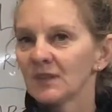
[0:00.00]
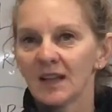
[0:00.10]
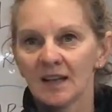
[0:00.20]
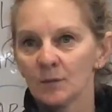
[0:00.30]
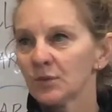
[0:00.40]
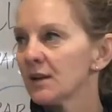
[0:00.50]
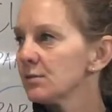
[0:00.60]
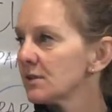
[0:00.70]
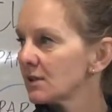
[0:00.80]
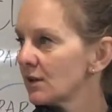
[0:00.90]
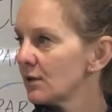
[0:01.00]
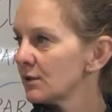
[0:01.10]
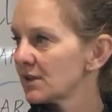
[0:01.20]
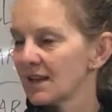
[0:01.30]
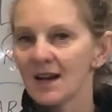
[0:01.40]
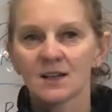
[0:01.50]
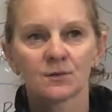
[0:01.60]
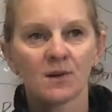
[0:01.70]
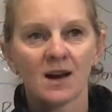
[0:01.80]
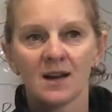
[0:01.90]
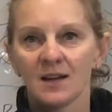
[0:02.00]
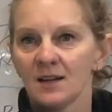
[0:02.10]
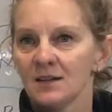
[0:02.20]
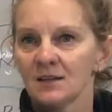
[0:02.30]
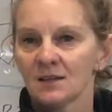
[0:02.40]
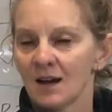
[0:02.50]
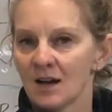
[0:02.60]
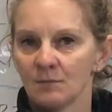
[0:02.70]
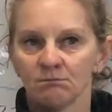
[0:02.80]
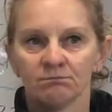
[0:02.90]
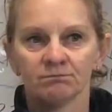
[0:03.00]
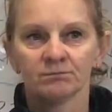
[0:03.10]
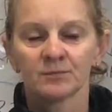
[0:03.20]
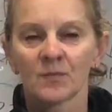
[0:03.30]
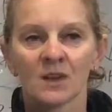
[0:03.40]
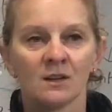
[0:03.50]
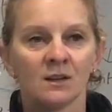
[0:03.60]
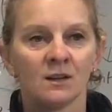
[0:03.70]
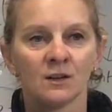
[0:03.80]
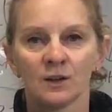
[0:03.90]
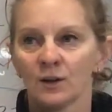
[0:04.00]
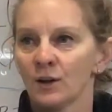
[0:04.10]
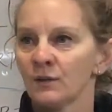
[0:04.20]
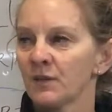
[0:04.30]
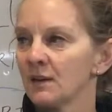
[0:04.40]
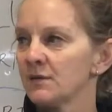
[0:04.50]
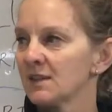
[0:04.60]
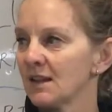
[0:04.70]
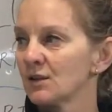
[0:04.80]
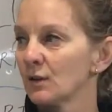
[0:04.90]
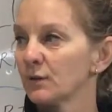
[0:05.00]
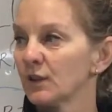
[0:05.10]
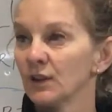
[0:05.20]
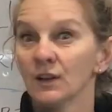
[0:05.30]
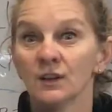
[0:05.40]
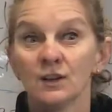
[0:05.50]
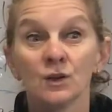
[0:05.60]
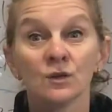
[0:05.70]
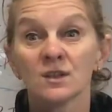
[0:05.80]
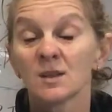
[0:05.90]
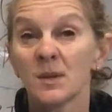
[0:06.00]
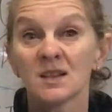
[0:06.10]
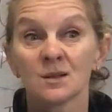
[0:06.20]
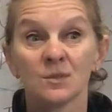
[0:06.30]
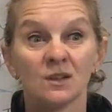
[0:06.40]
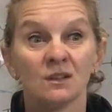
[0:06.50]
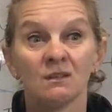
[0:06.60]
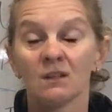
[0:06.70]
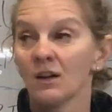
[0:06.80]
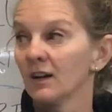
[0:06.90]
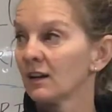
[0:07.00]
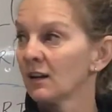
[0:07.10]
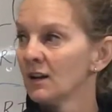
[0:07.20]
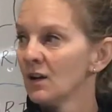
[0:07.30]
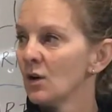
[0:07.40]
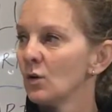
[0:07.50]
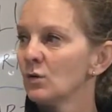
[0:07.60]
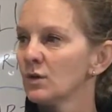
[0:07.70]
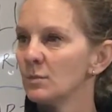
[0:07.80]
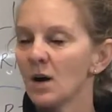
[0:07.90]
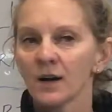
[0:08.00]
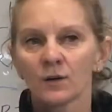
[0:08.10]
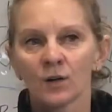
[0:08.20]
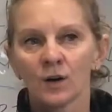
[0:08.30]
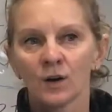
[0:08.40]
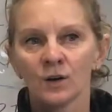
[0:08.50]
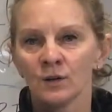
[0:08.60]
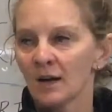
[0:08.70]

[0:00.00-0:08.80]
getting blood results, x-rays, if they've sent off a urine specimen, like all the micro,